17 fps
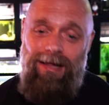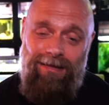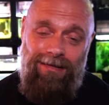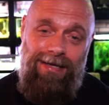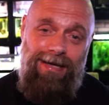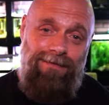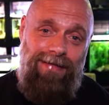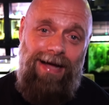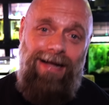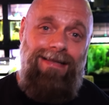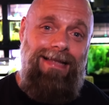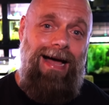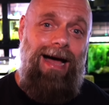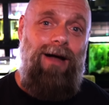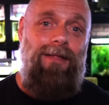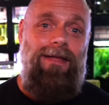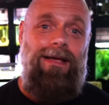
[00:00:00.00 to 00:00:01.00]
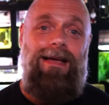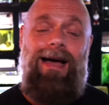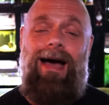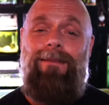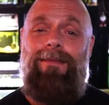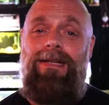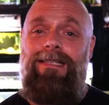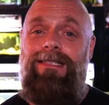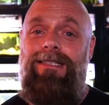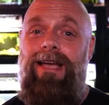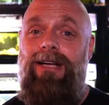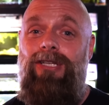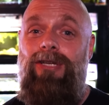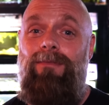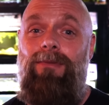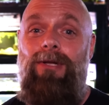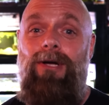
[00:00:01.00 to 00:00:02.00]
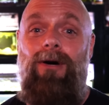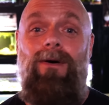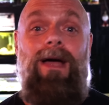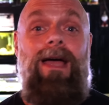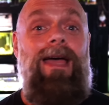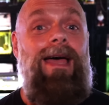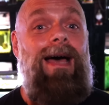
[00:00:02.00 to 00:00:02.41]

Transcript: Leave that down in the comments section below.